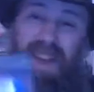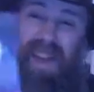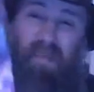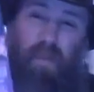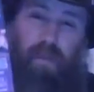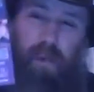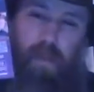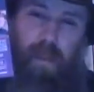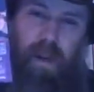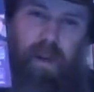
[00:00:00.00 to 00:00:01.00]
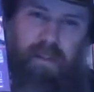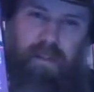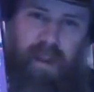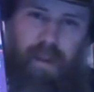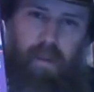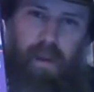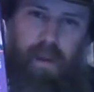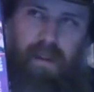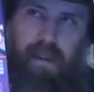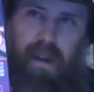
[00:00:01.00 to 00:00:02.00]
I prefer American Psycho, but I
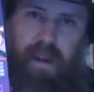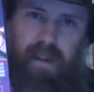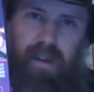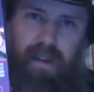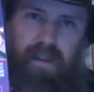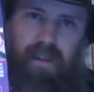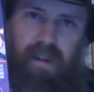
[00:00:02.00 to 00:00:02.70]
did like this.